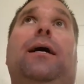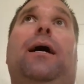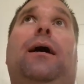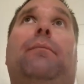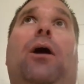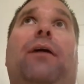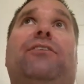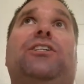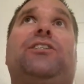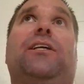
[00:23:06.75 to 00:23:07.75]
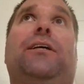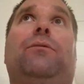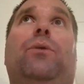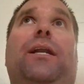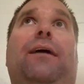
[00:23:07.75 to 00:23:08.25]

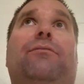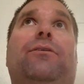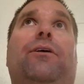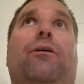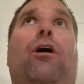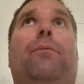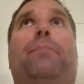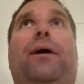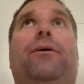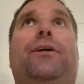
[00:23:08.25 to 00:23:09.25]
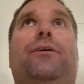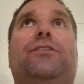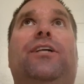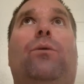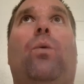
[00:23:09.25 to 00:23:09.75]
Obviously, whenever there are
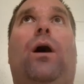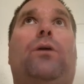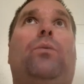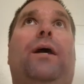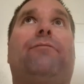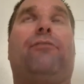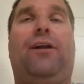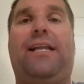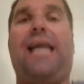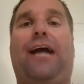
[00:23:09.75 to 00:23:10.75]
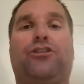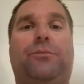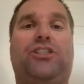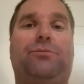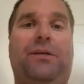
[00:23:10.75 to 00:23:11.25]
barriers in a waterway for an
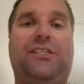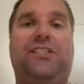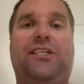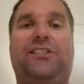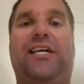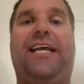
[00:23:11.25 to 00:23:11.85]
anadromous species,